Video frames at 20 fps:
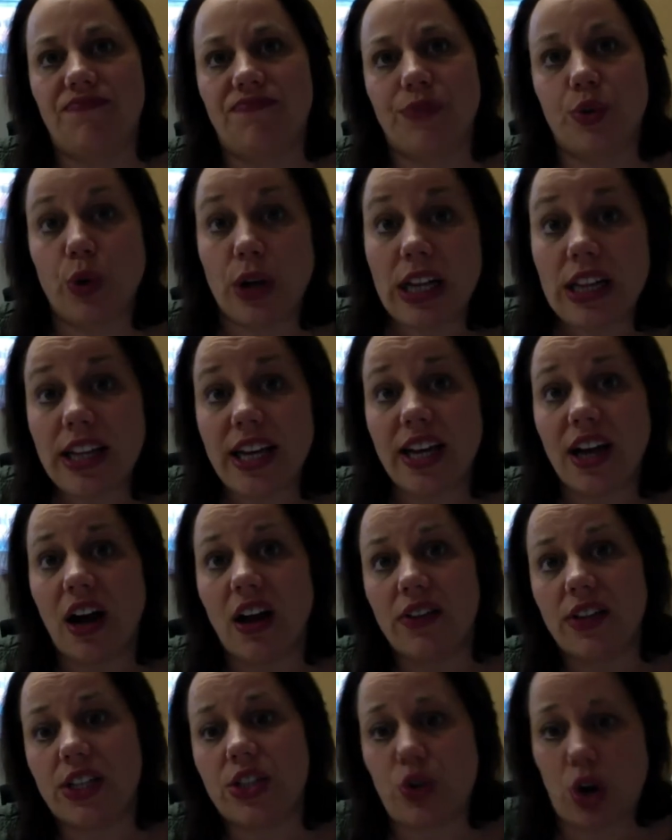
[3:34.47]
greatly
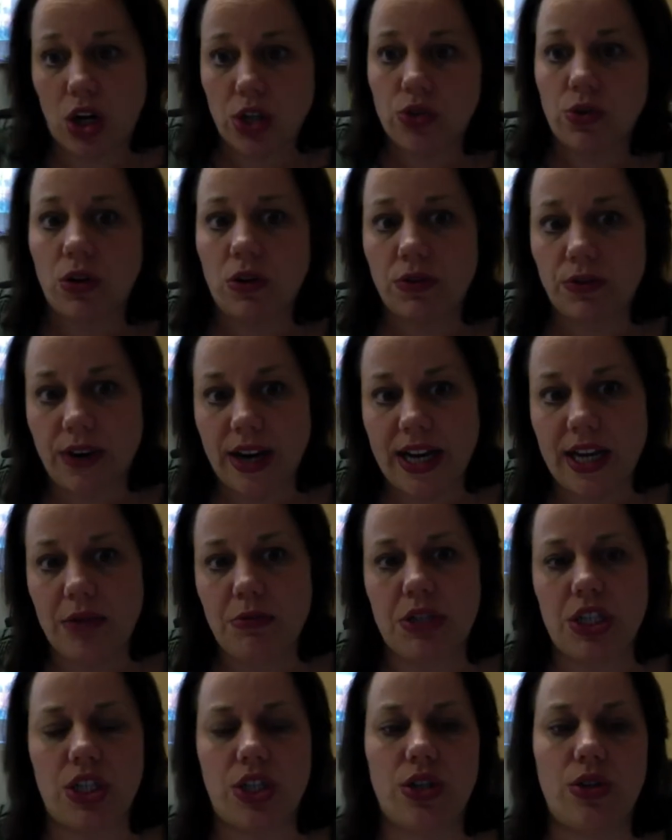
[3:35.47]
on the structural frame
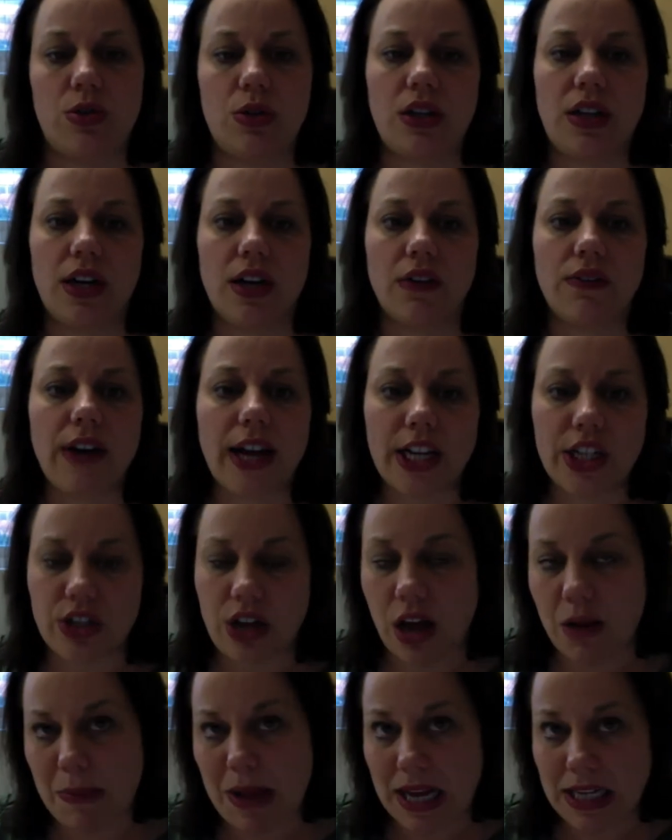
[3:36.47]
to clarify
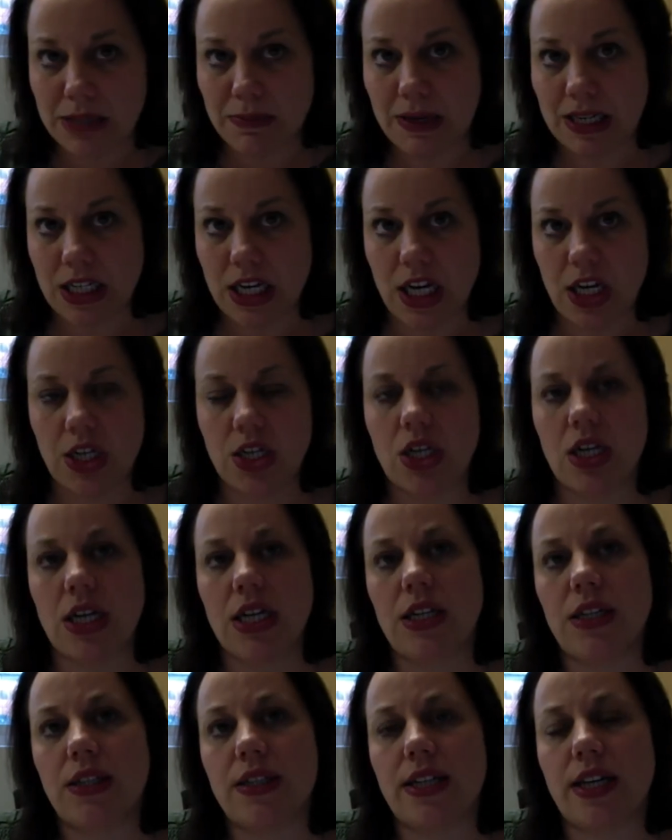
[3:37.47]
job
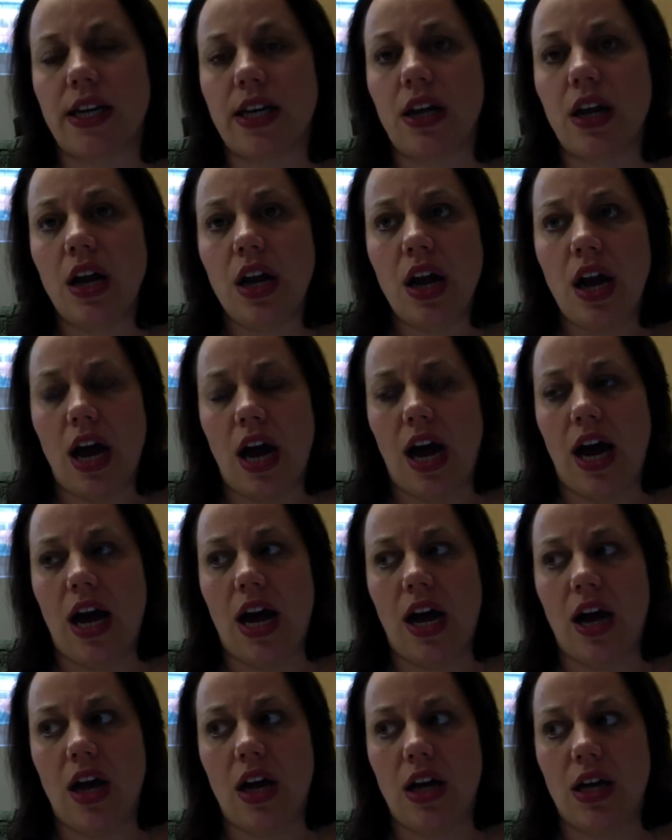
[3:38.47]
expectations and
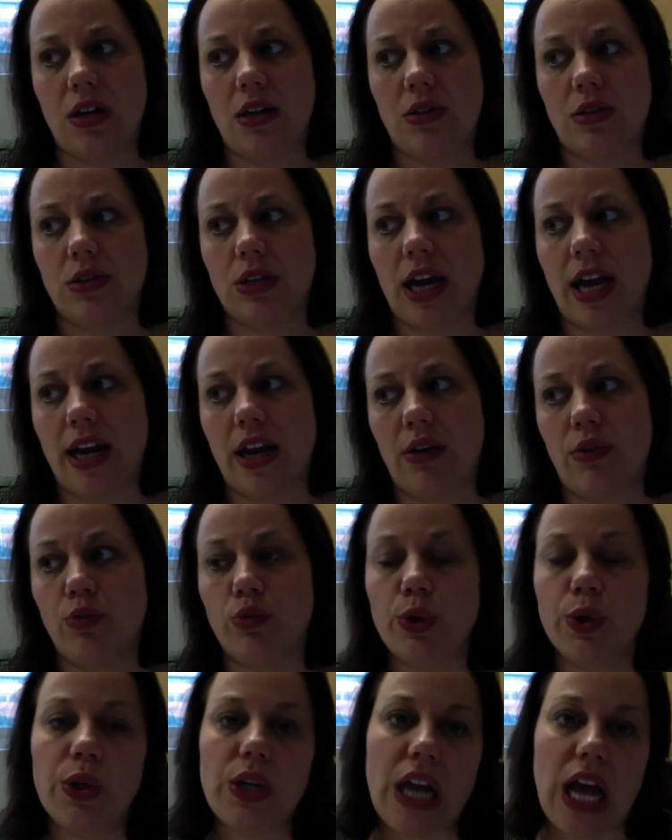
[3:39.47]
kind of
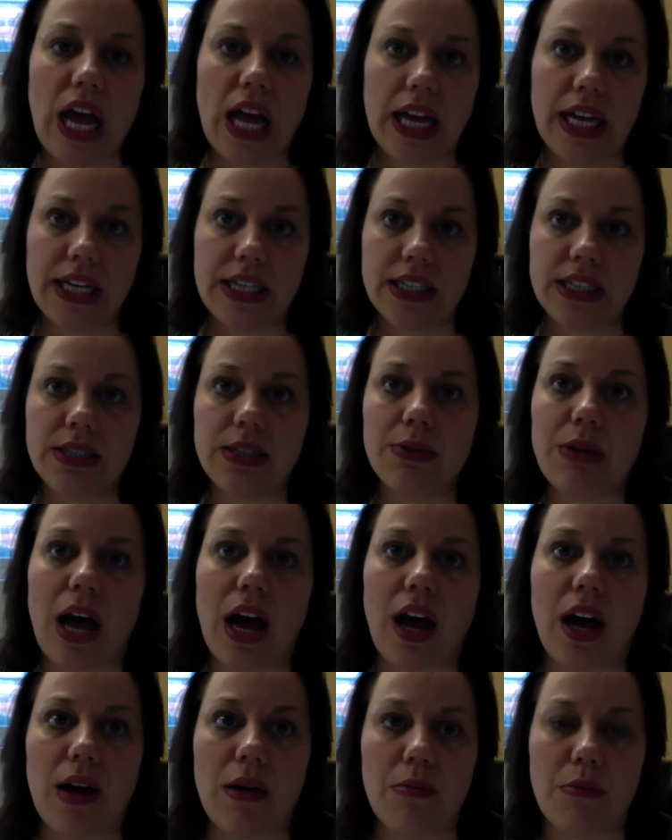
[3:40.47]
routinize
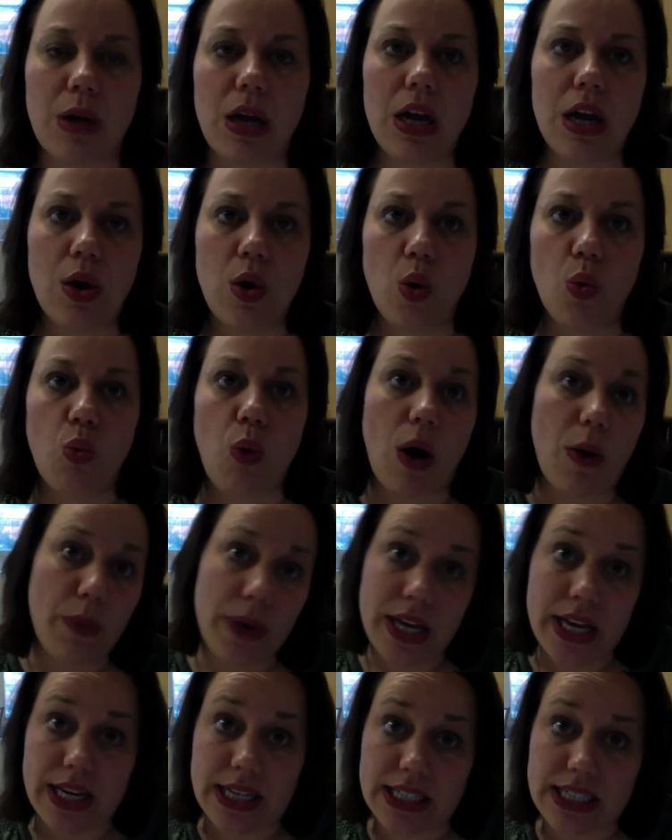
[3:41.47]
what
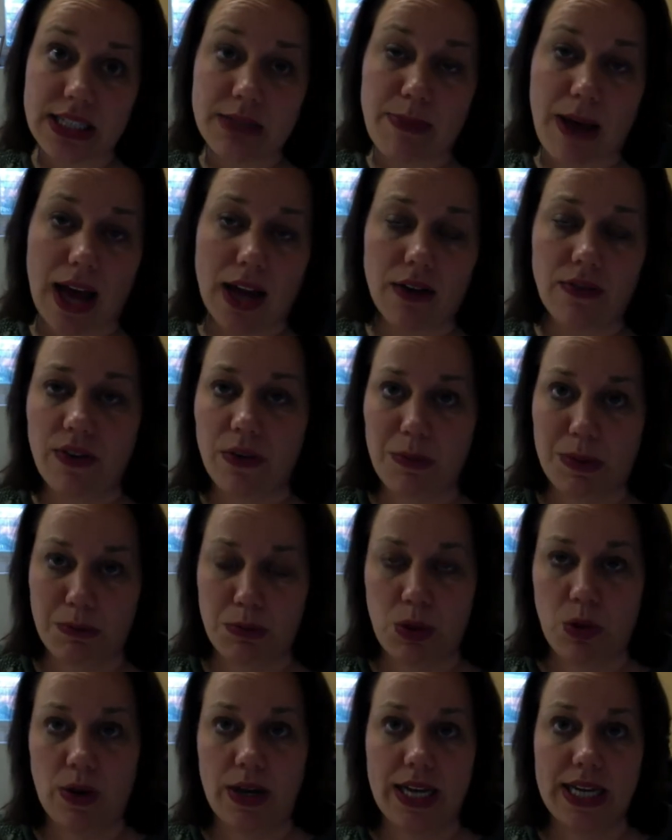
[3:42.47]
we expect from
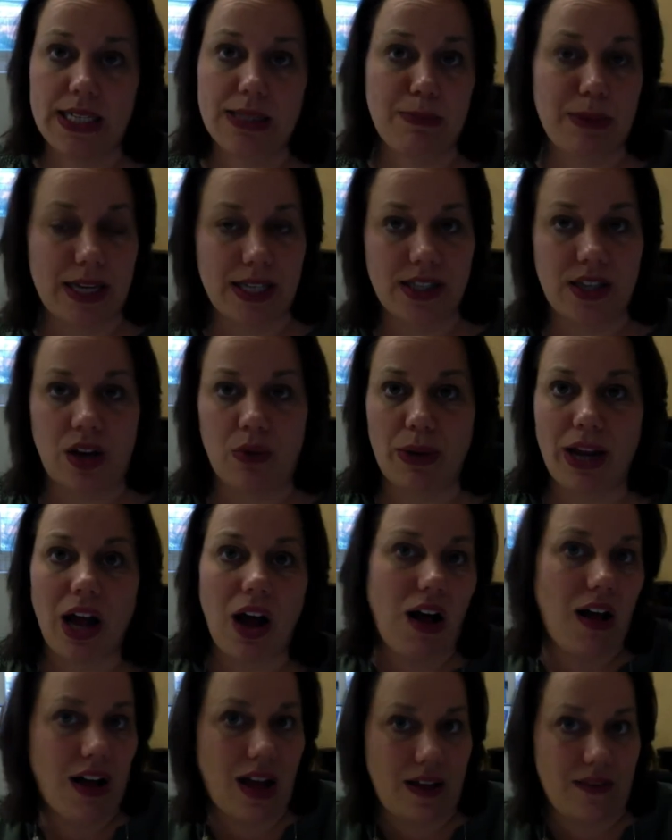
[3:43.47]
employees based on we
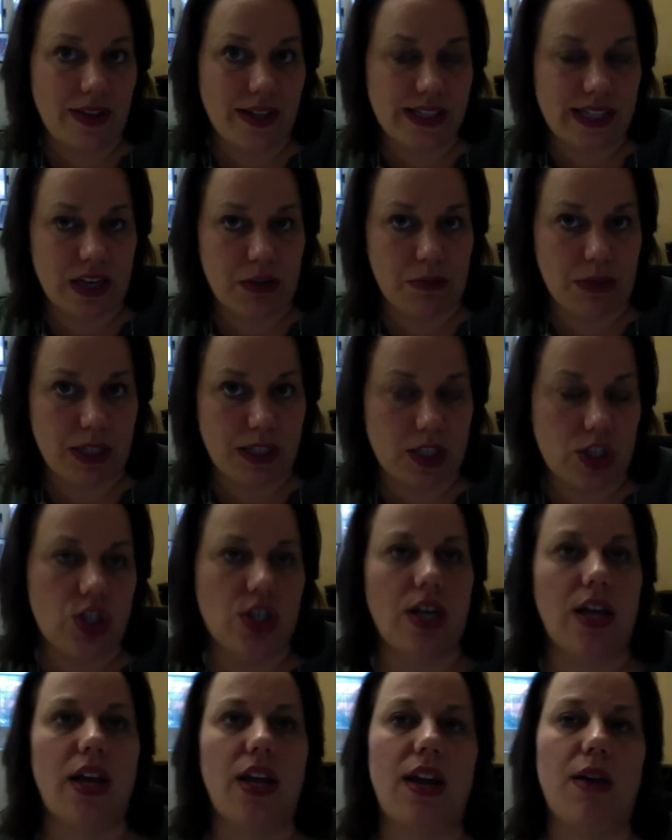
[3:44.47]
all have the same
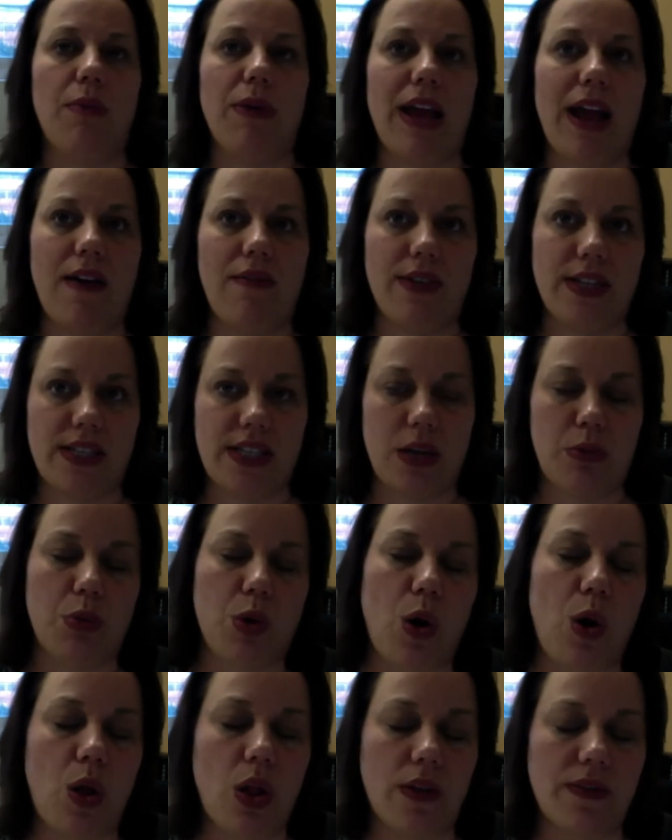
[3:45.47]
position and we have the same
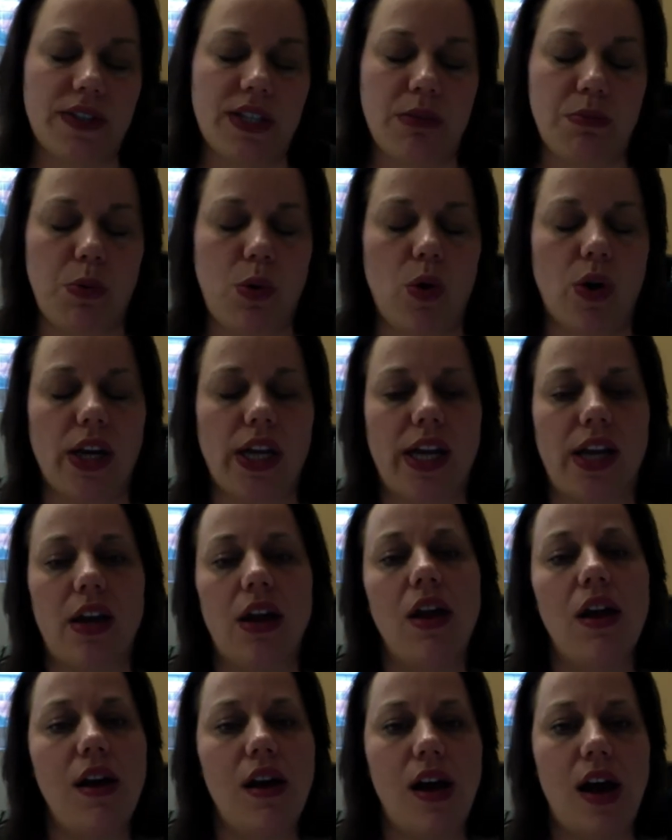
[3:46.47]
goal of supporting
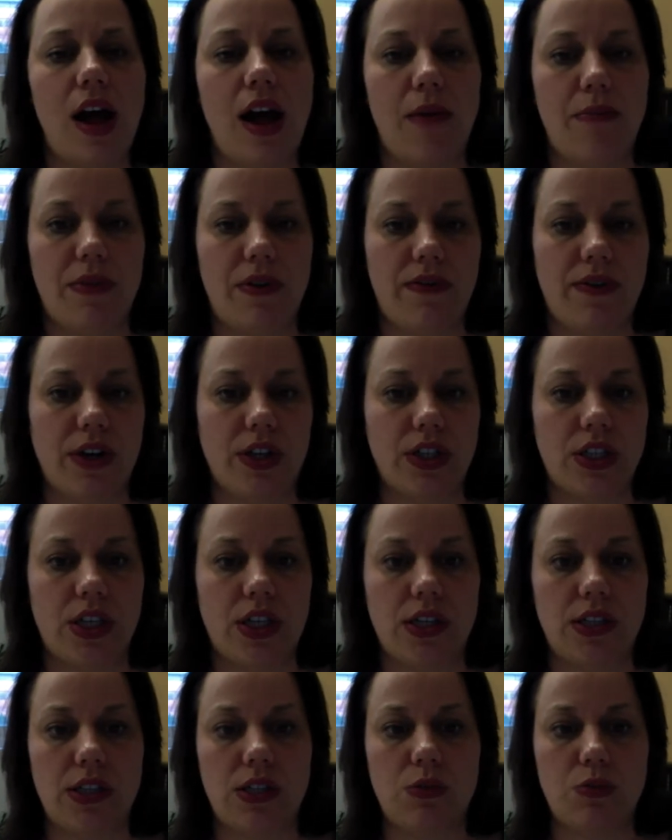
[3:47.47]
the
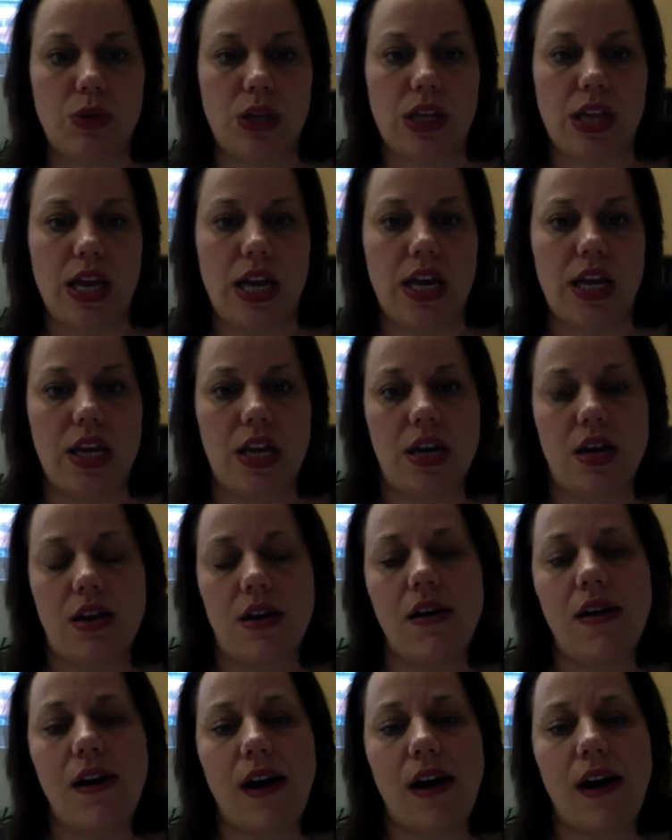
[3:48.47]
functions within